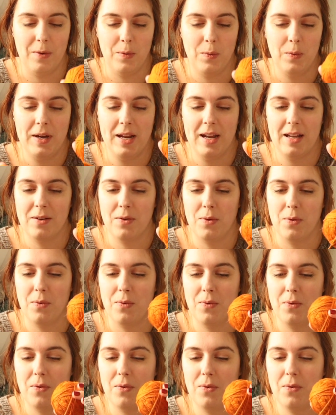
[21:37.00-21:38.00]
we had a
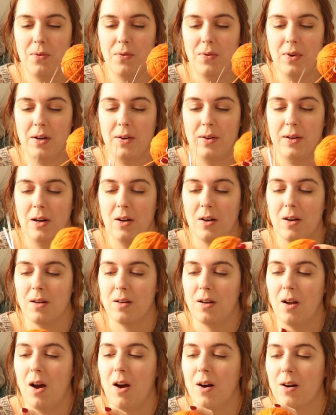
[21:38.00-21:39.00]
very
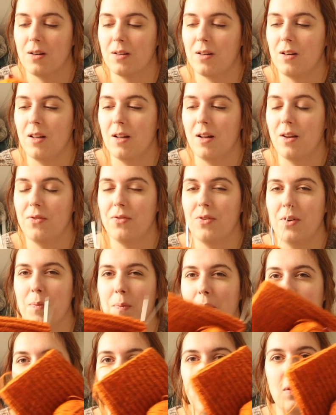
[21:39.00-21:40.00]
hard laugh
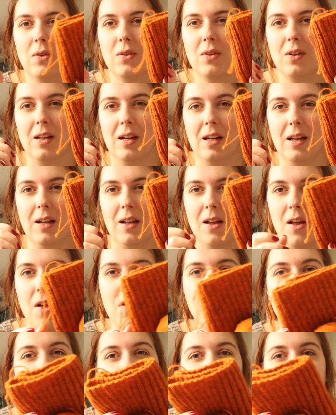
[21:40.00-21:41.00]
about
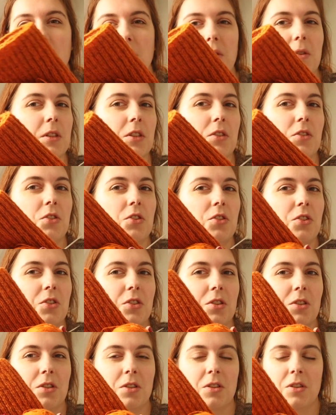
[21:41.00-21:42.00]
the
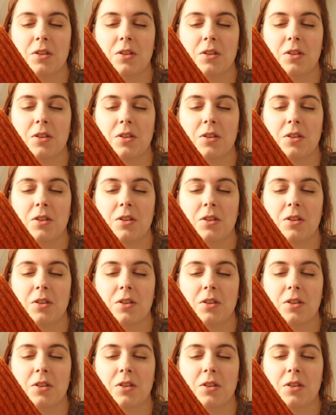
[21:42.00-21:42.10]
orange